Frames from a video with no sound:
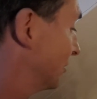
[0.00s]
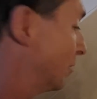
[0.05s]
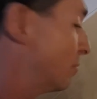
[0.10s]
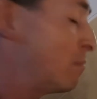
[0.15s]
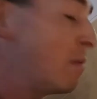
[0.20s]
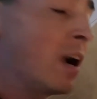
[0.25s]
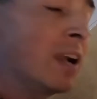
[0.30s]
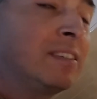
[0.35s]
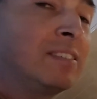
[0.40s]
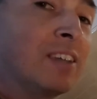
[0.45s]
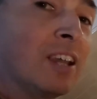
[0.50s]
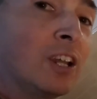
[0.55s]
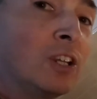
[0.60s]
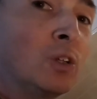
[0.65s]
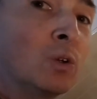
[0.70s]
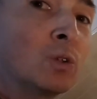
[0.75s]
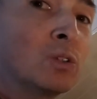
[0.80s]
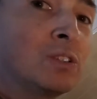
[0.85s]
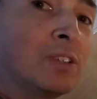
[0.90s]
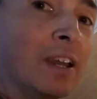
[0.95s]
my turn,
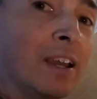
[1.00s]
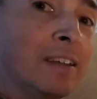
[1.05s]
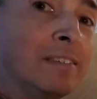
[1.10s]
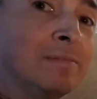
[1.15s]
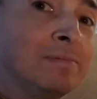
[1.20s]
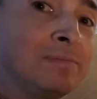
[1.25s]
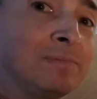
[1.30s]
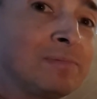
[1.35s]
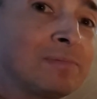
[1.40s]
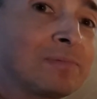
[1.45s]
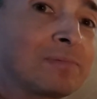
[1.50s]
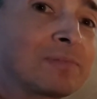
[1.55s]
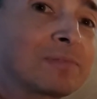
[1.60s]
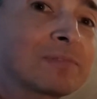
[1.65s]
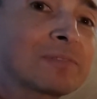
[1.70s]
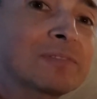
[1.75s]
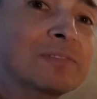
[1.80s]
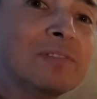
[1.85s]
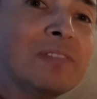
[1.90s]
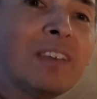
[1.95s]
your turn,
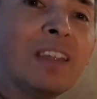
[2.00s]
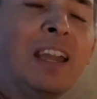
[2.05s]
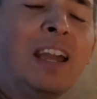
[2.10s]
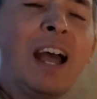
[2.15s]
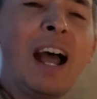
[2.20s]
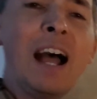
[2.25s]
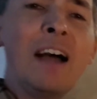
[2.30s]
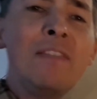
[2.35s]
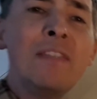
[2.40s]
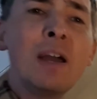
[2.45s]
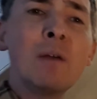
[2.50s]
and